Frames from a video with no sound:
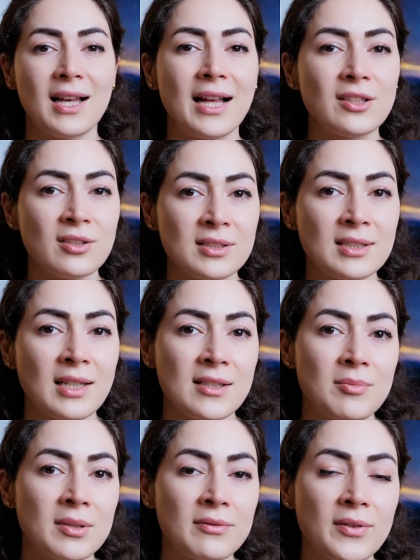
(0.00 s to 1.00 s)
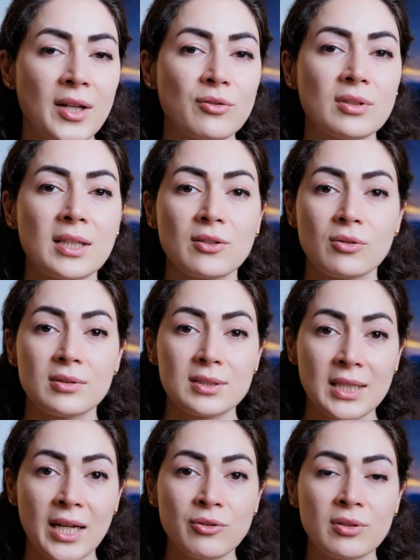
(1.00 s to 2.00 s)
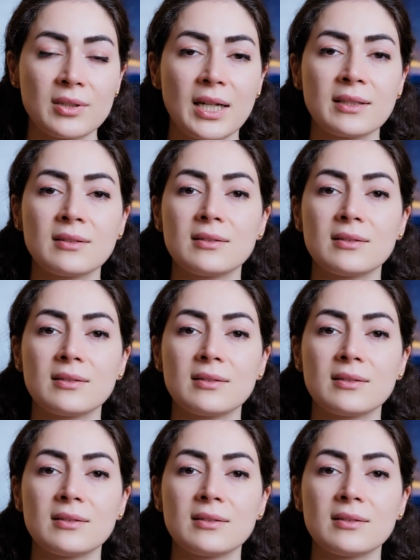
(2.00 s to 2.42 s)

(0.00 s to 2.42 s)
And nothing has been found that could counteract